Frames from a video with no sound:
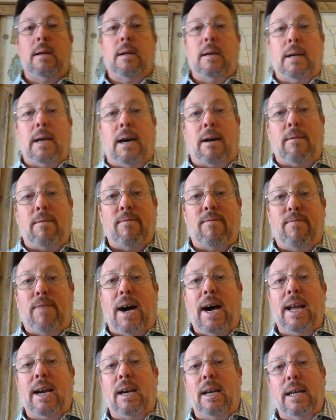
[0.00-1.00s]
Now,
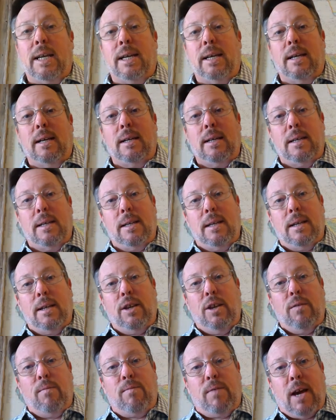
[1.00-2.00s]
finally,
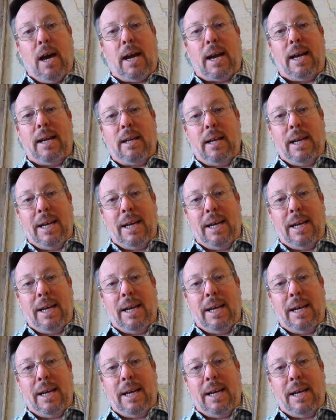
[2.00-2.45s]
you've got an